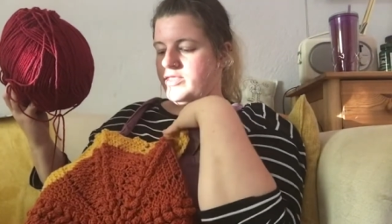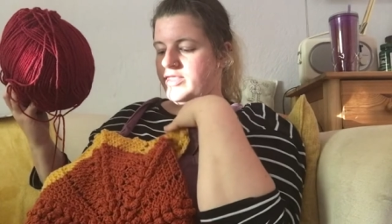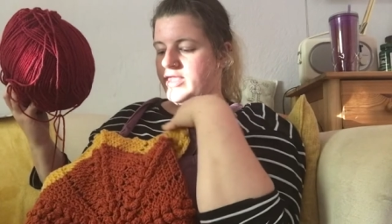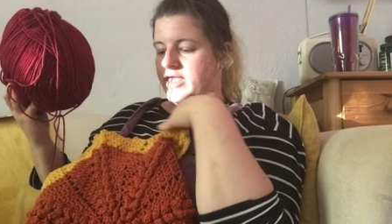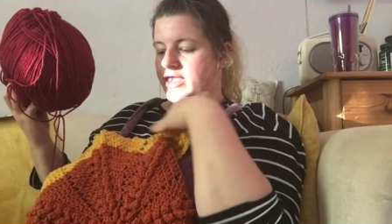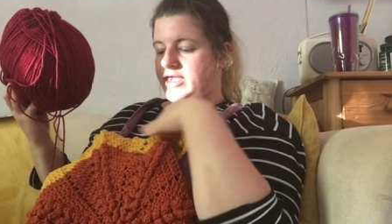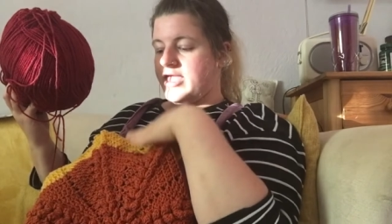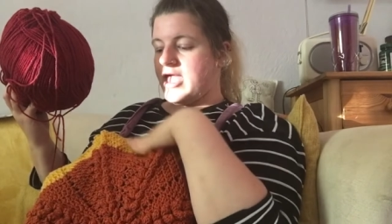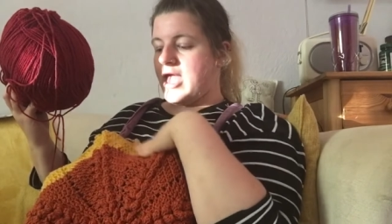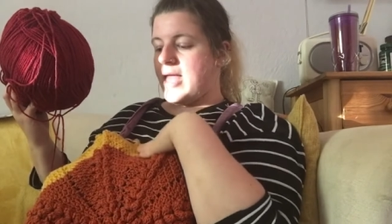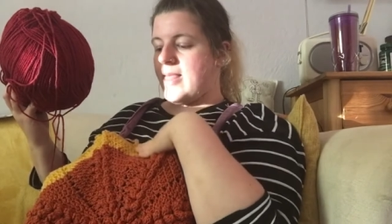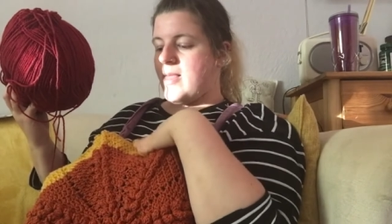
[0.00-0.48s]

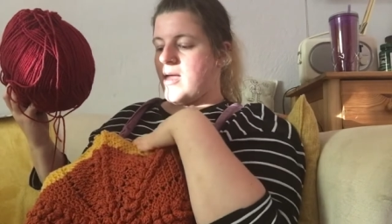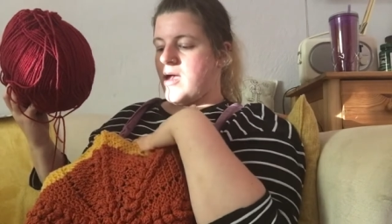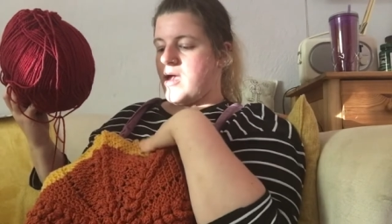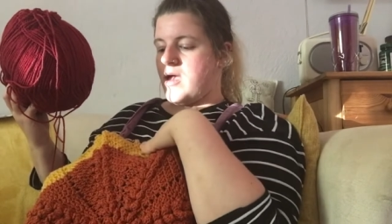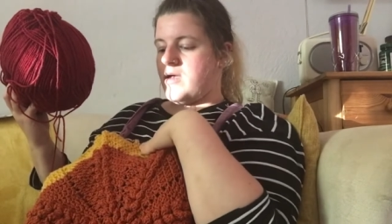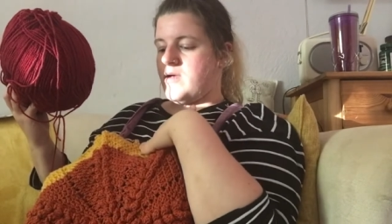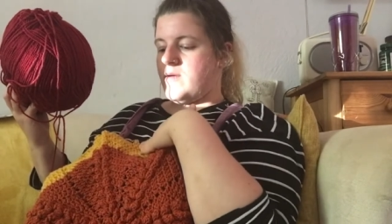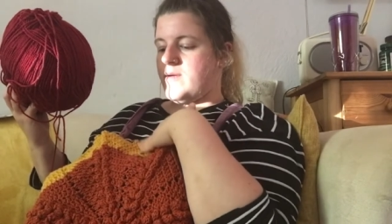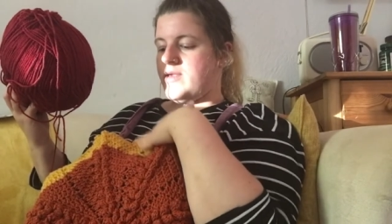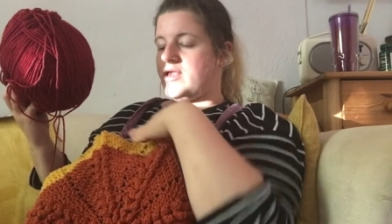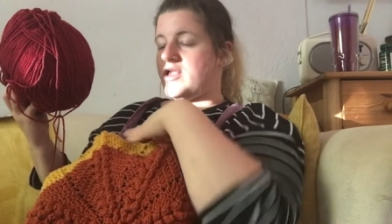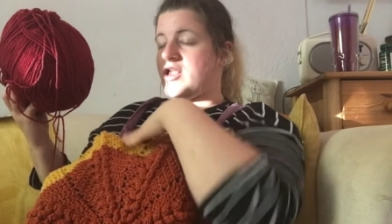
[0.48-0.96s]
the yellow
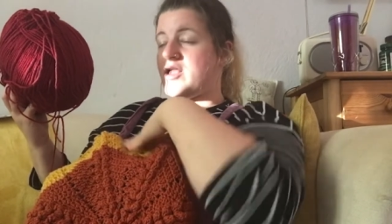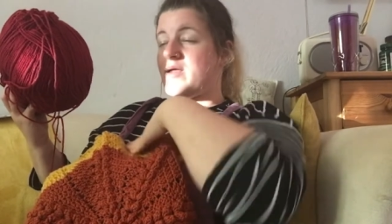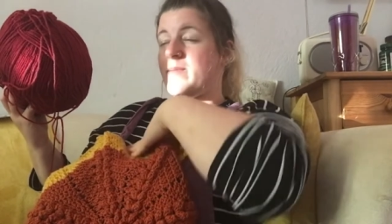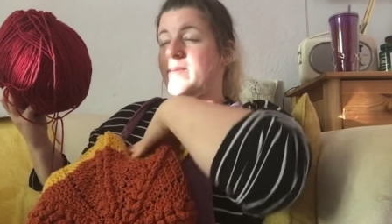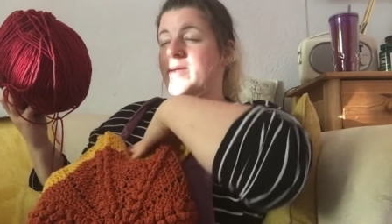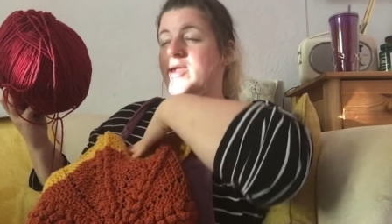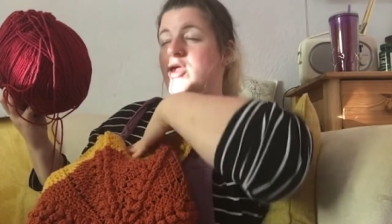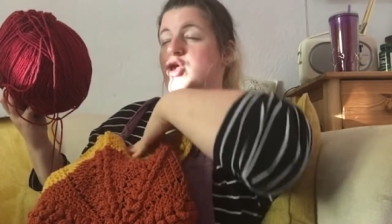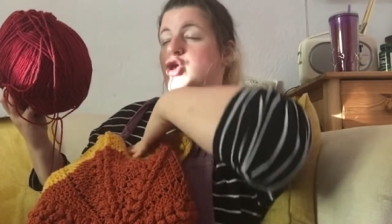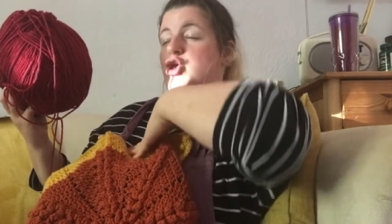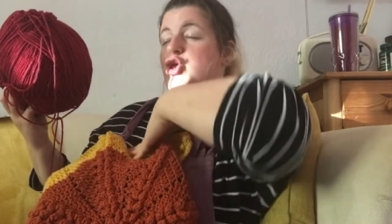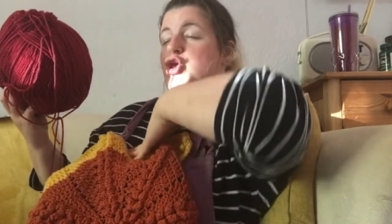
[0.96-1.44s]
is going to
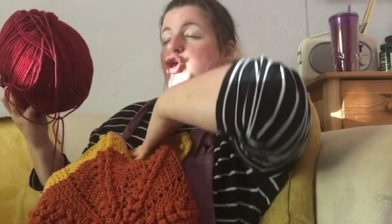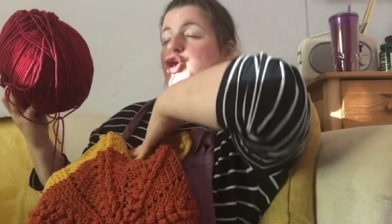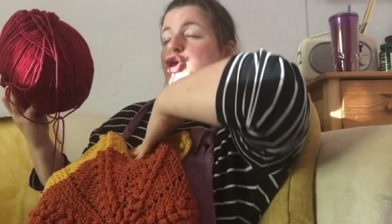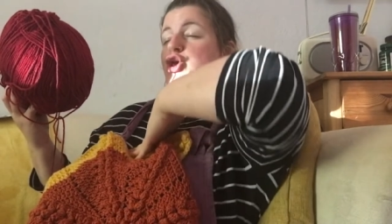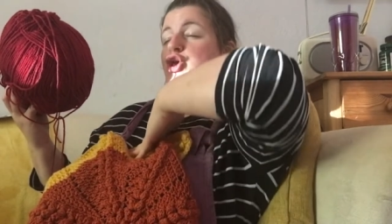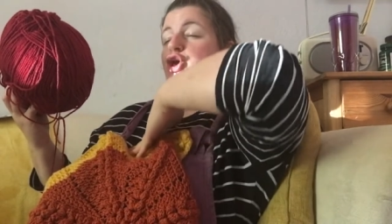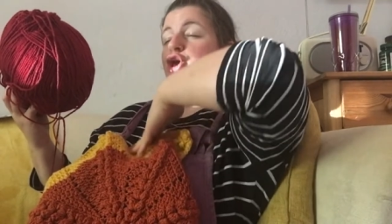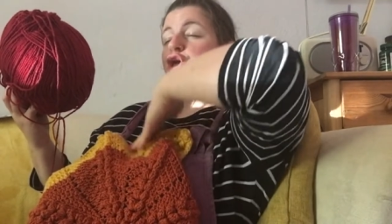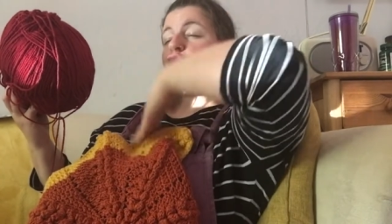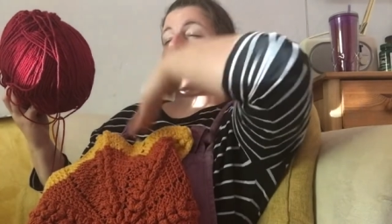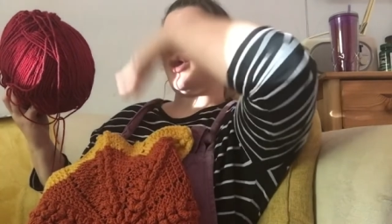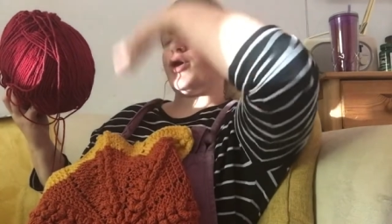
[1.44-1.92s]
be
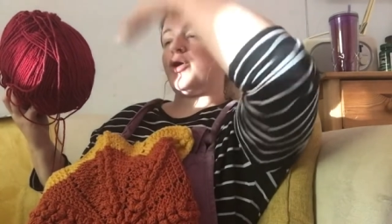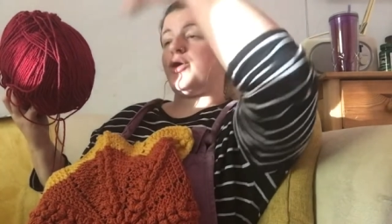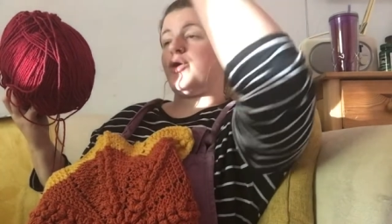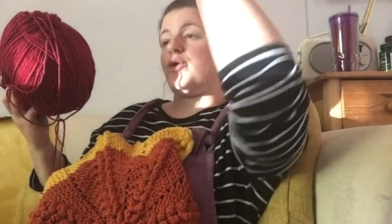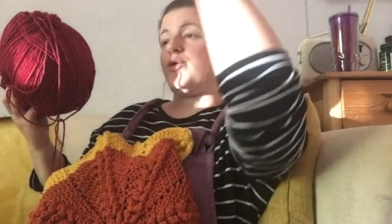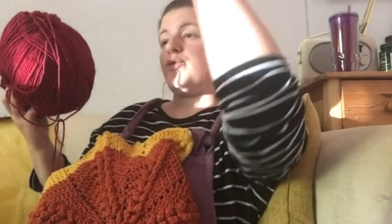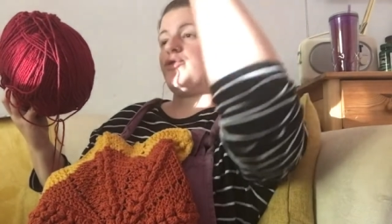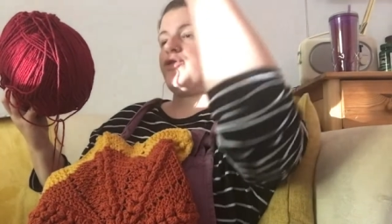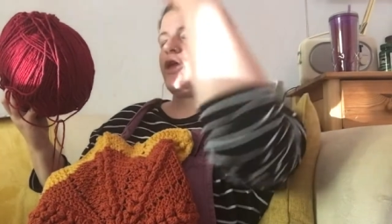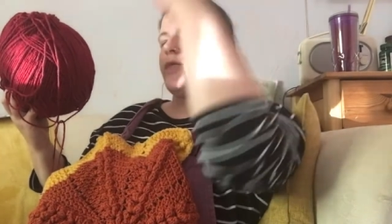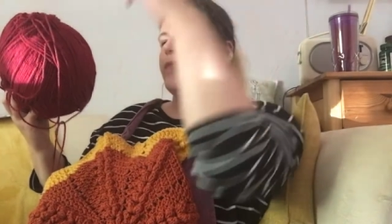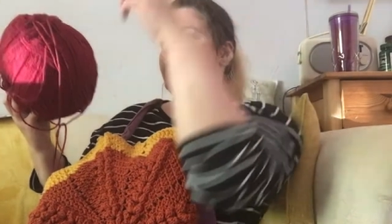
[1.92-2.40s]
huge